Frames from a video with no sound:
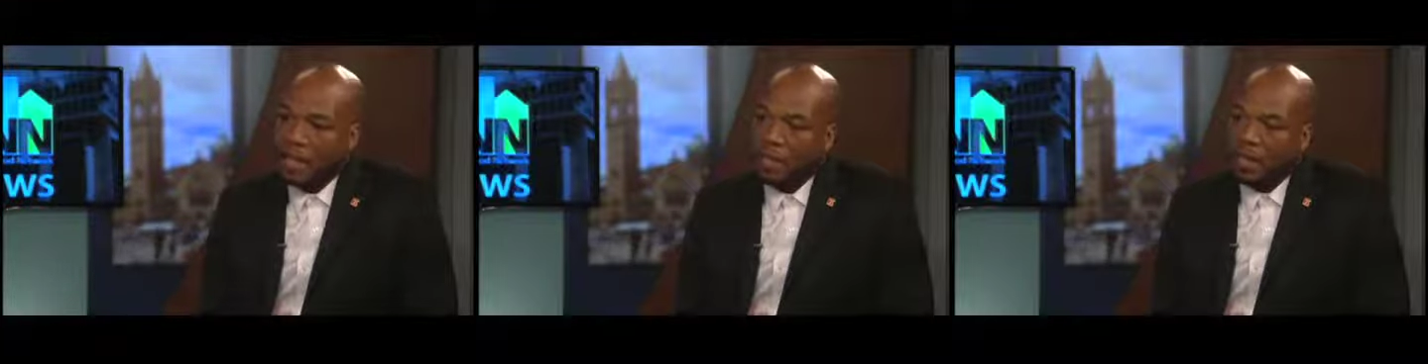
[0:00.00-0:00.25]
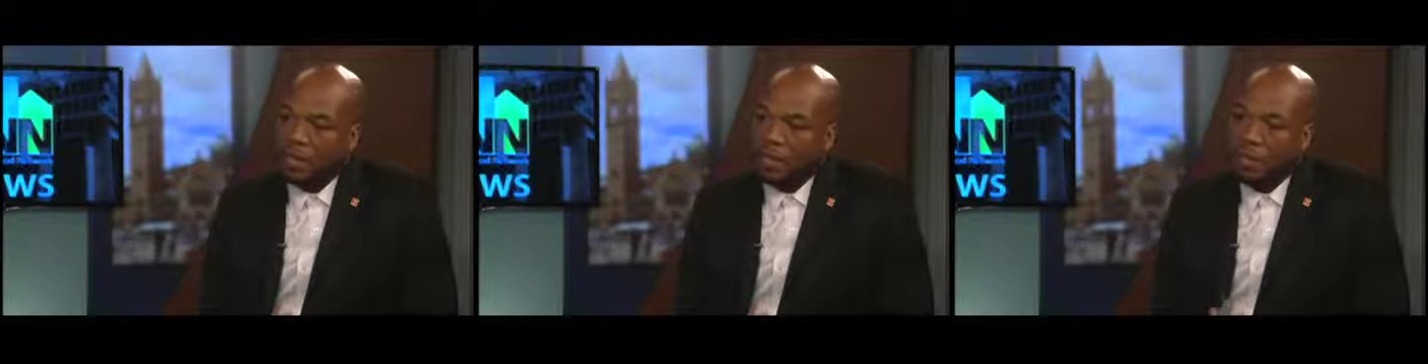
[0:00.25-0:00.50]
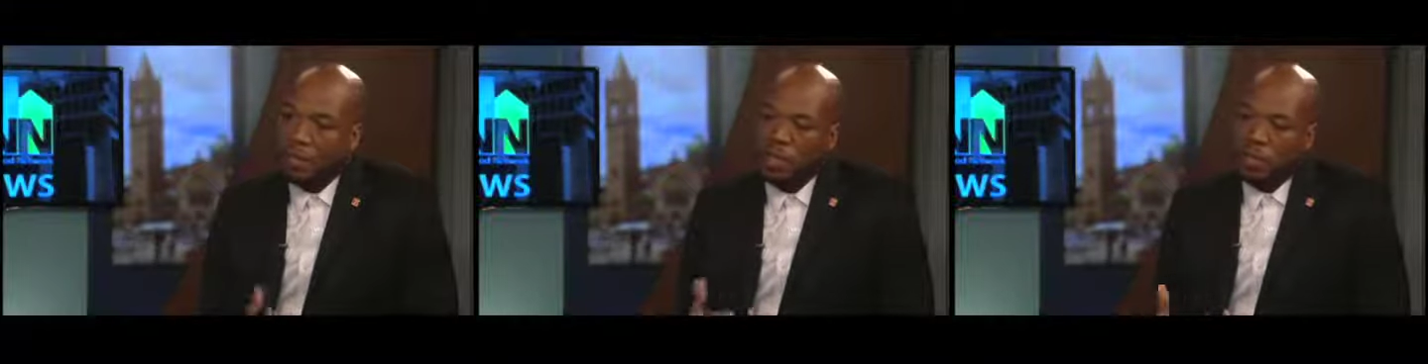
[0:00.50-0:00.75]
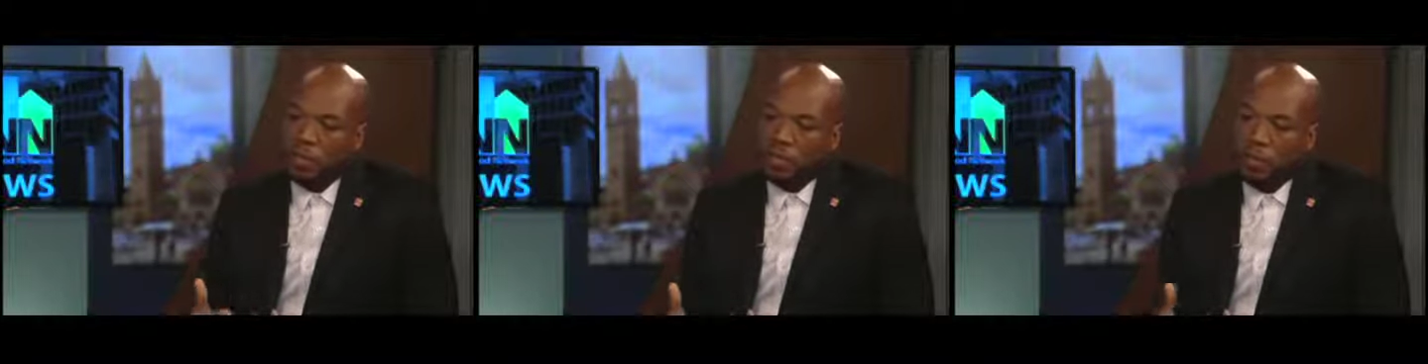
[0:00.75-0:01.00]
until we
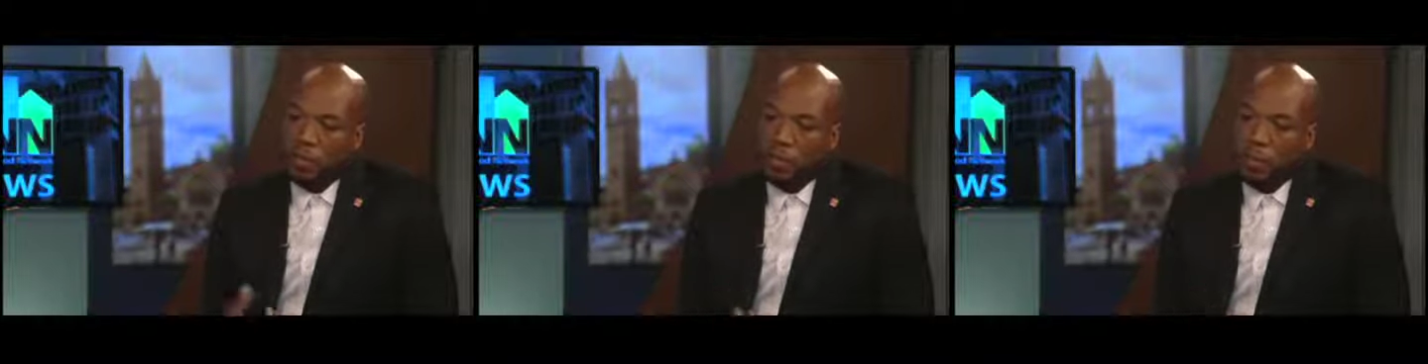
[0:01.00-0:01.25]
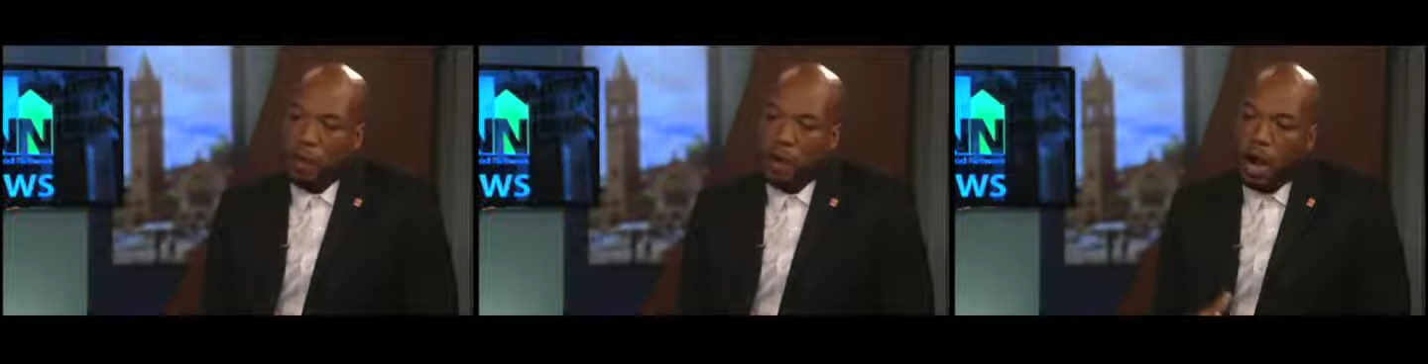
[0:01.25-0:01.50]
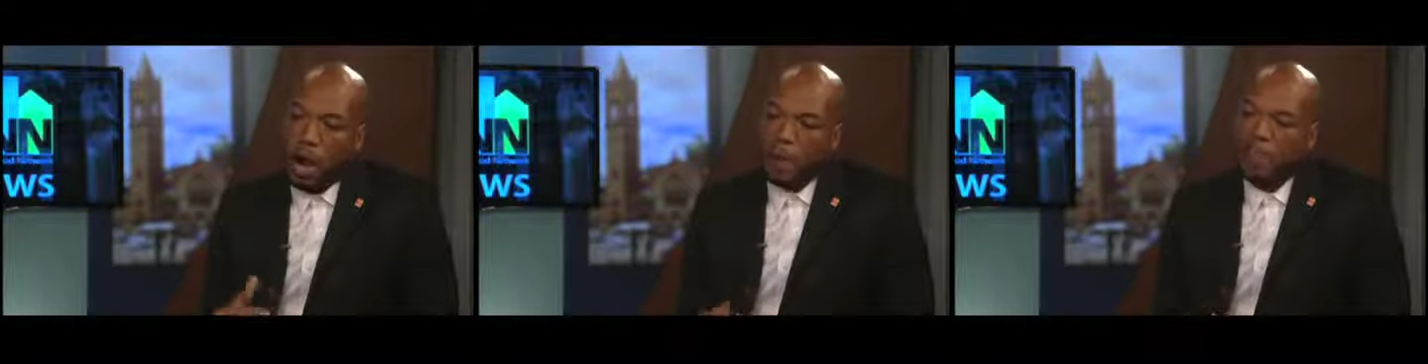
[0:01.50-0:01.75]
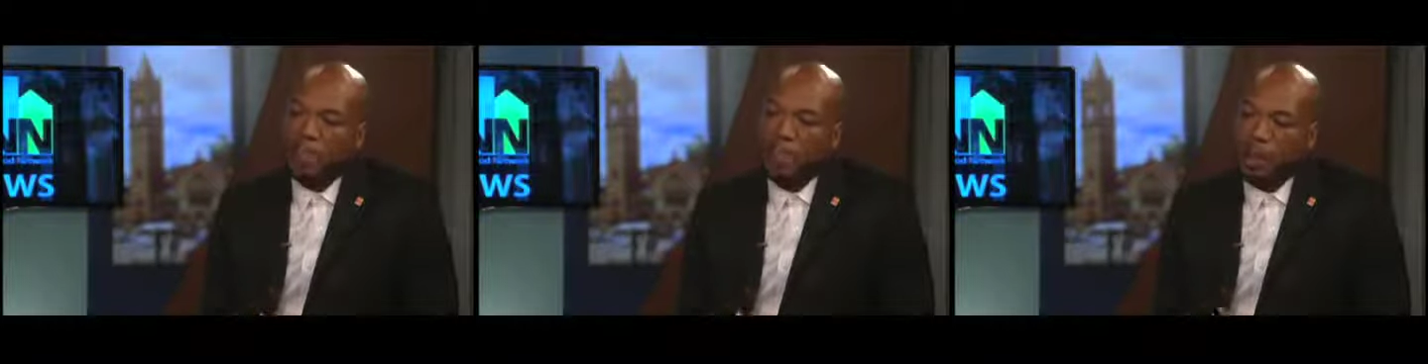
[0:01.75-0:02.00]
get to the point where
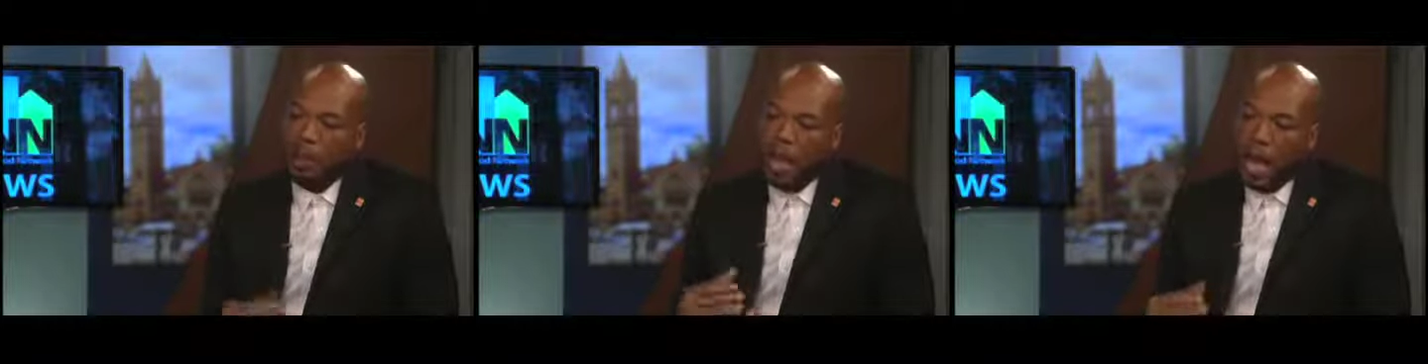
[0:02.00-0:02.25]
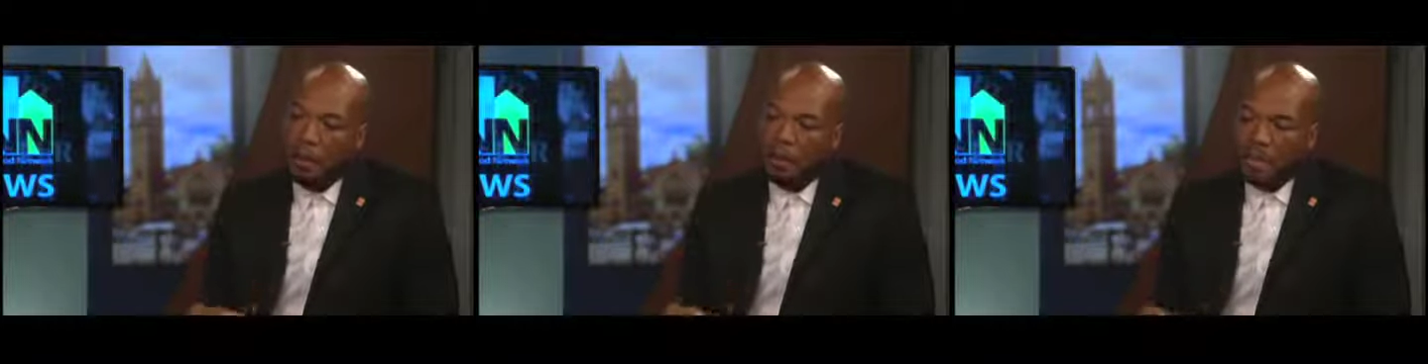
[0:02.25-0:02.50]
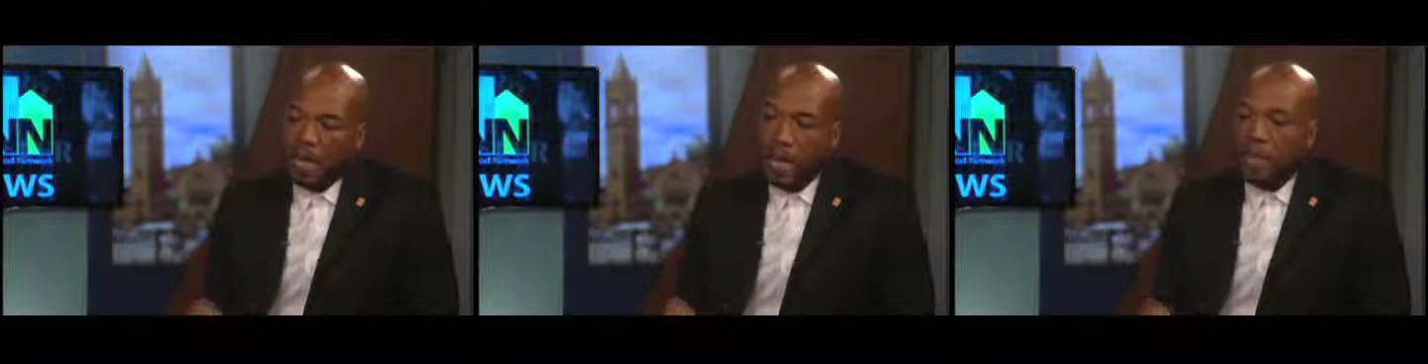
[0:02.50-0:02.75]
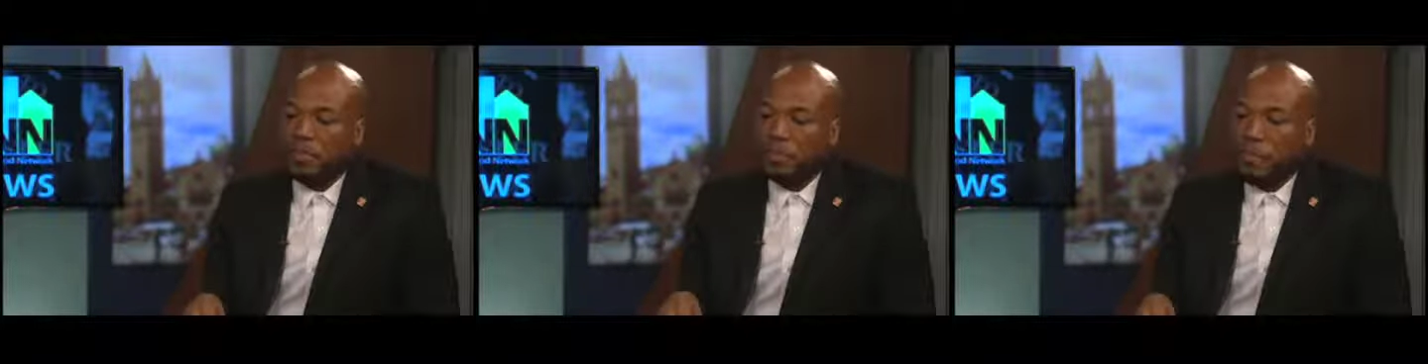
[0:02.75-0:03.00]
when a homicide
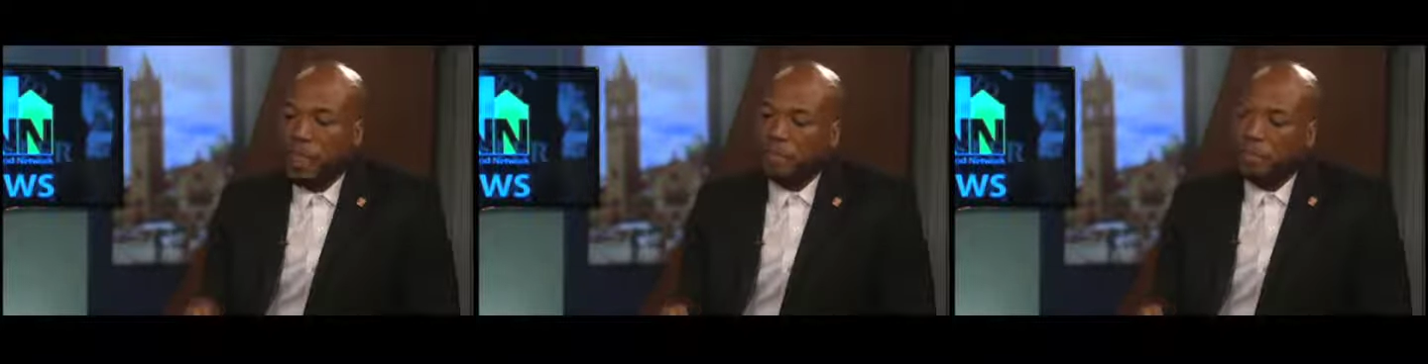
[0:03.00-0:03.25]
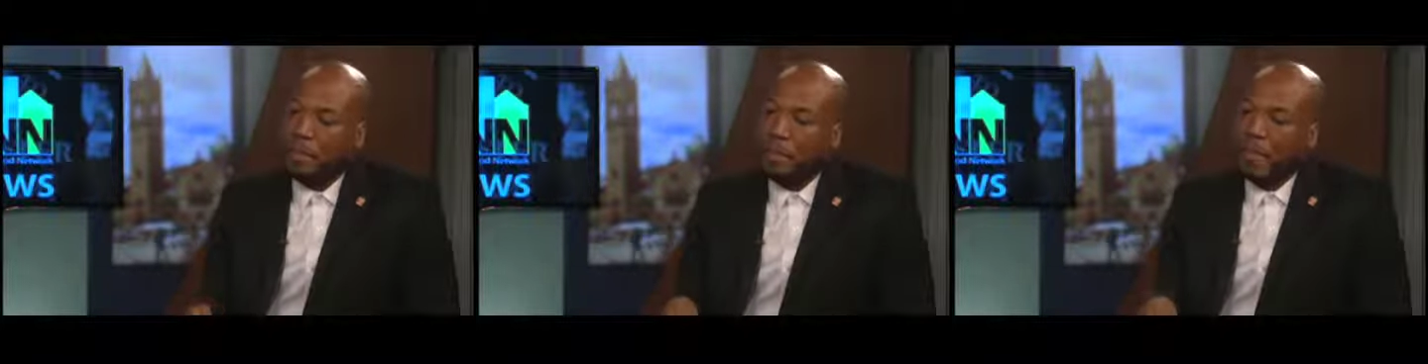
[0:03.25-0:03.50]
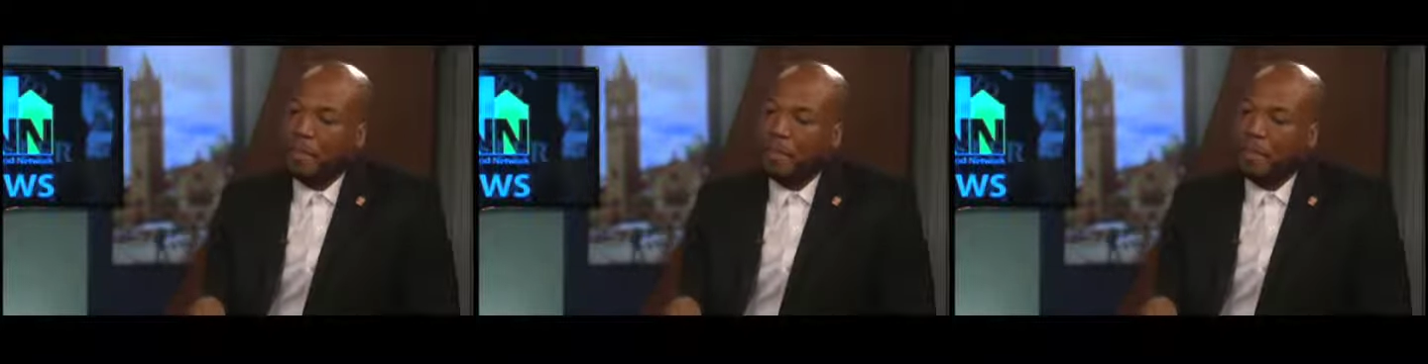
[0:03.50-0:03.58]
happens in Roxbury,